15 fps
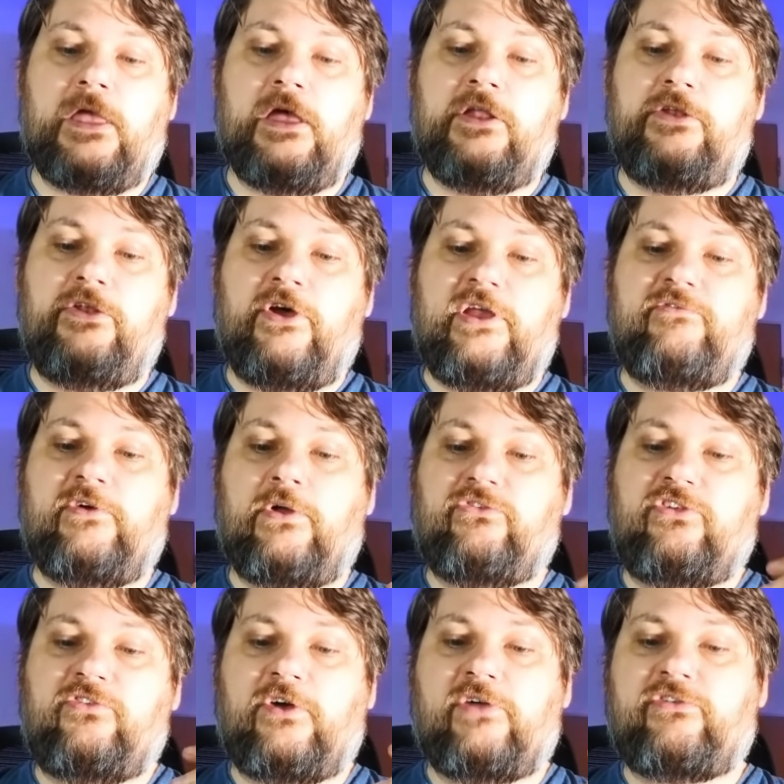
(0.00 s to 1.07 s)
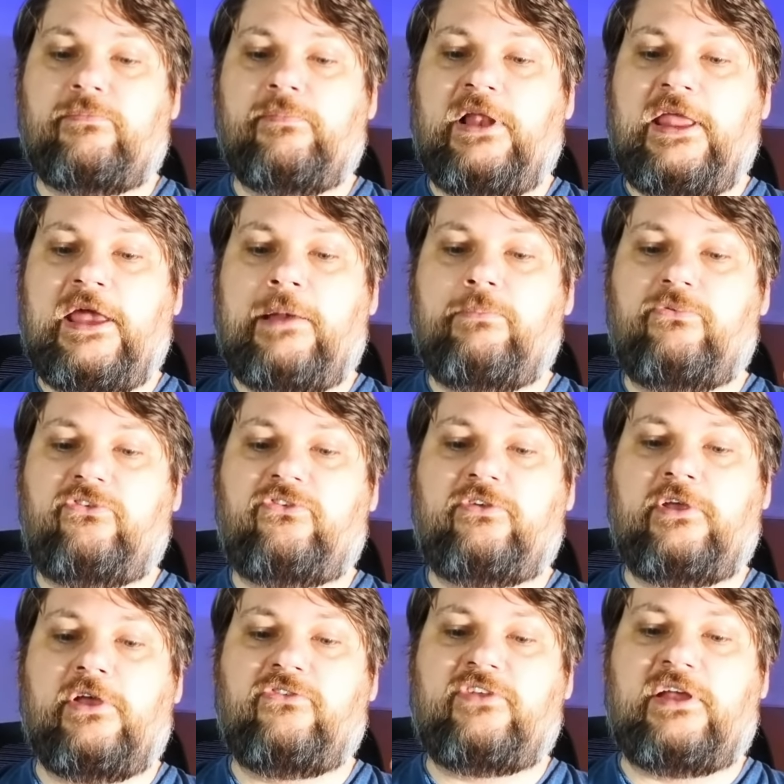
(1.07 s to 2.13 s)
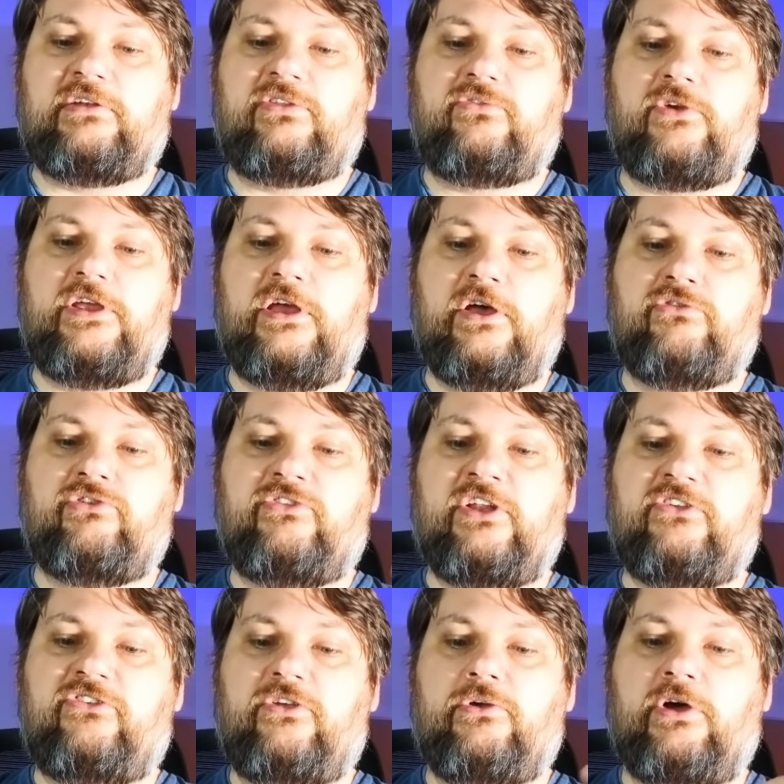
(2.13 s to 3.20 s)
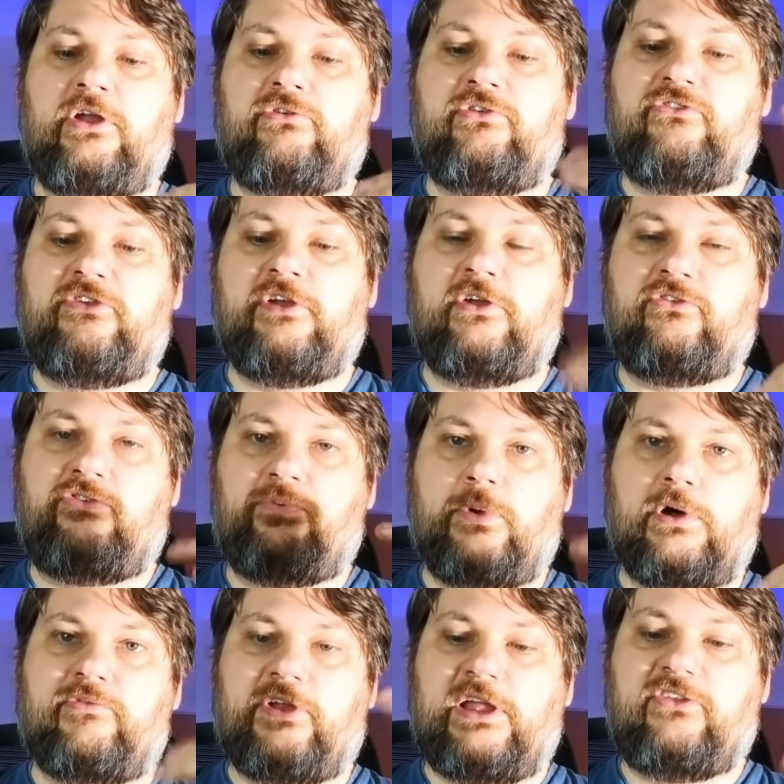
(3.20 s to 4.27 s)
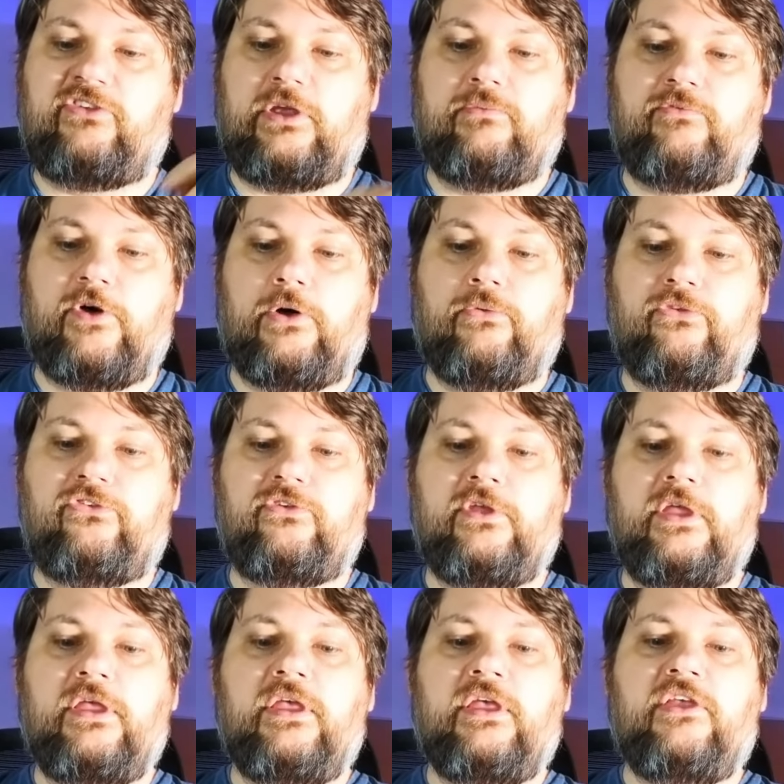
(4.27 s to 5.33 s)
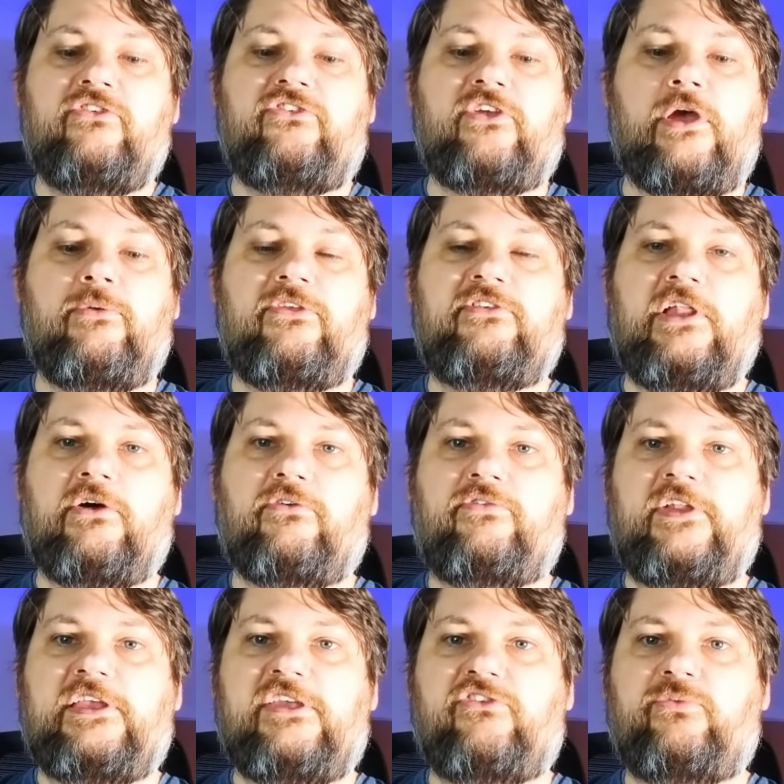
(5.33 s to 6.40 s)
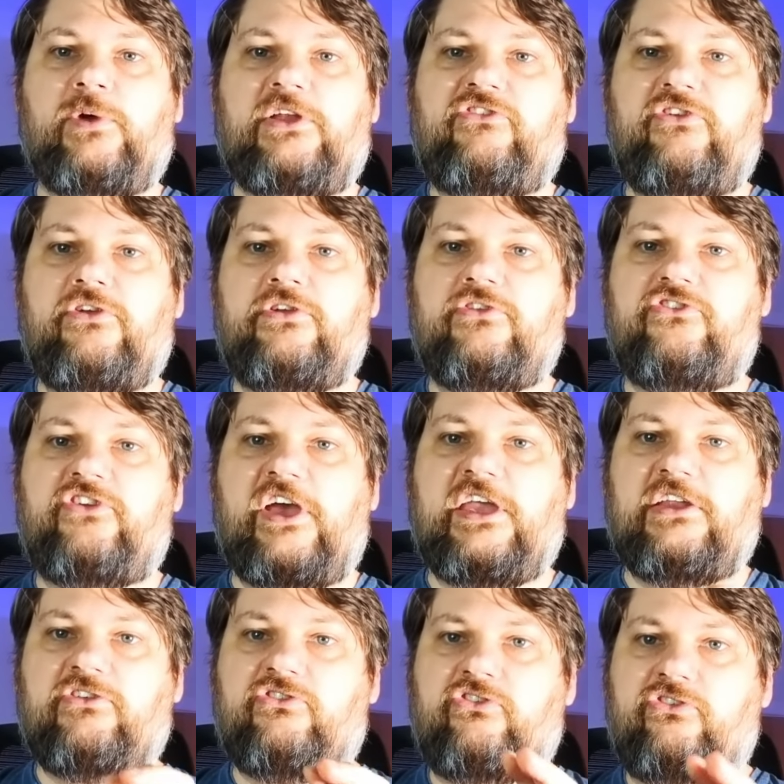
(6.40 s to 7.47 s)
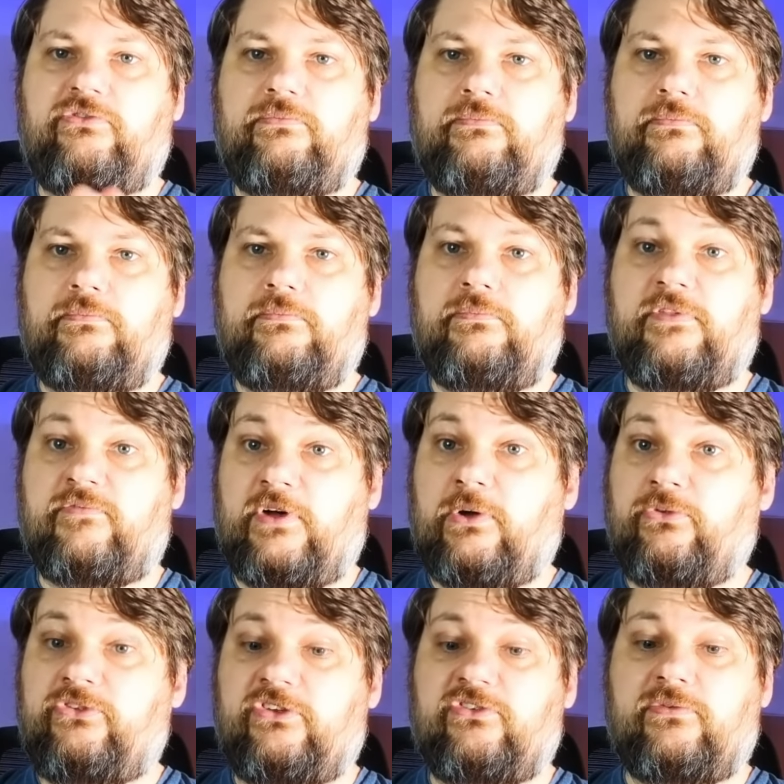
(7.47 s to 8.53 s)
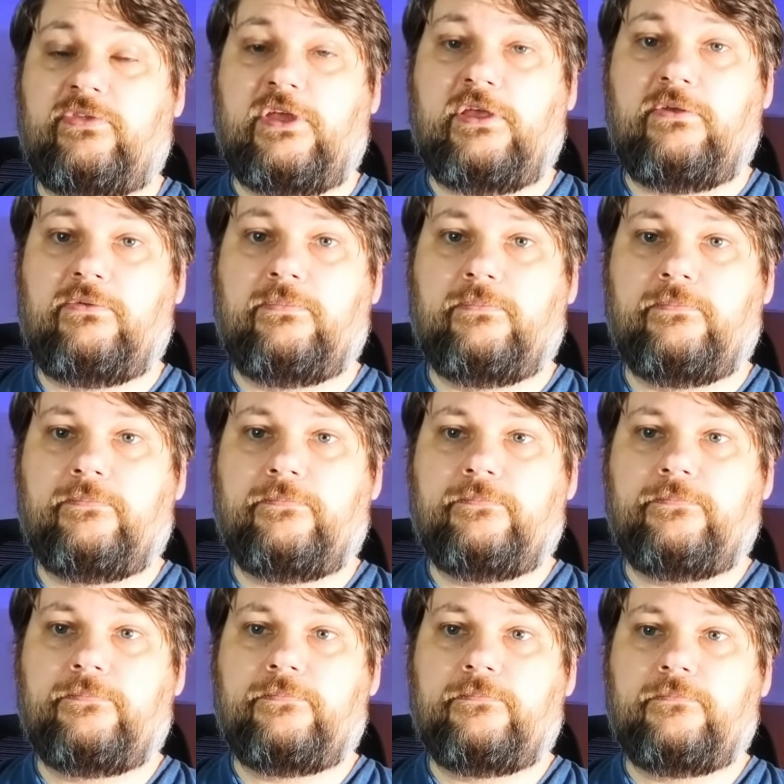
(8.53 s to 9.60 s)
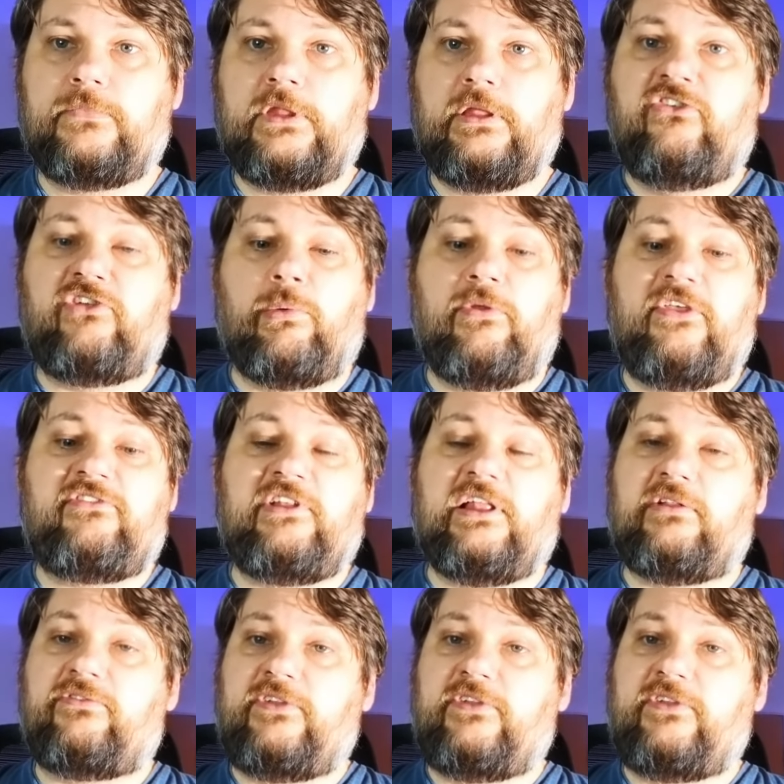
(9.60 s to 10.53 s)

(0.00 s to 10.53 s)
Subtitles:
At 9 volts is 500 milliamps, goes down to 300, then 200 as you go to 12 and 18 volts. So with this little flicky switch, you can change the voltage of these. So with this little